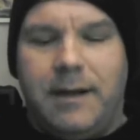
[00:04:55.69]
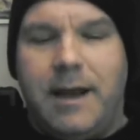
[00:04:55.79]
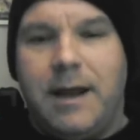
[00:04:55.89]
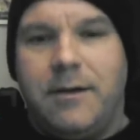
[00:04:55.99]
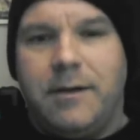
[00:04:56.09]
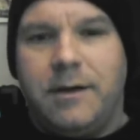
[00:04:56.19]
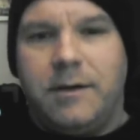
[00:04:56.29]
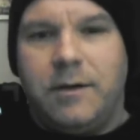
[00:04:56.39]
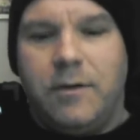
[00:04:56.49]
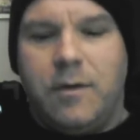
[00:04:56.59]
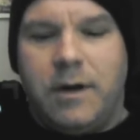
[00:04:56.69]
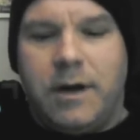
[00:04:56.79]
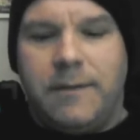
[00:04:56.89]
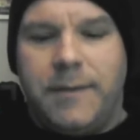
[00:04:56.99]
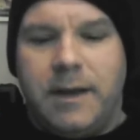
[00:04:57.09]
And you're going to do
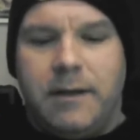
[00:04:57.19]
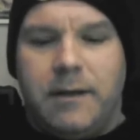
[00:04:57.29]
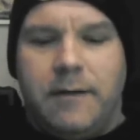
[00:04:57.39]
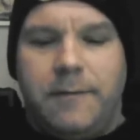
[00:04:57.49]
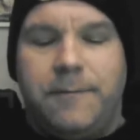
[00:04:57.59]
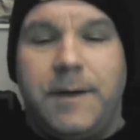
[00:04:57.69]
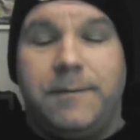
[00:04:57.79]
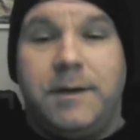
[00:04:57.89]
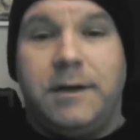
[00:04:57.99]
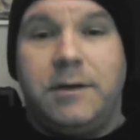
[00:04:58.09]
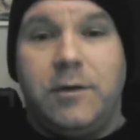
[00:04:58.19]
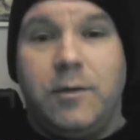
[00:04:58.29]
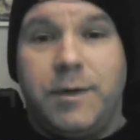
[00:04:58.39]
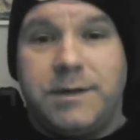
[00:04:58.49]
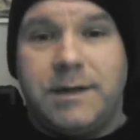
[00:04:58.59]
um,
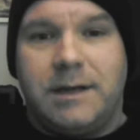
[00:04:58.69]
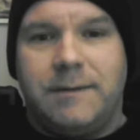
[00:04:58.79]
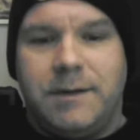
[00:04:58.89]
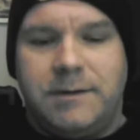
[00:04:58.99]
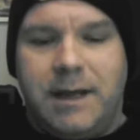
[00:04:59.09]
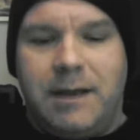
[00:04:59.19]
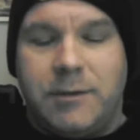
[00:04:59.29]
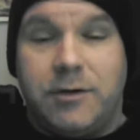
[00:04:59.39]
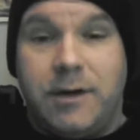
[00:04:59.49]
52% of the damage.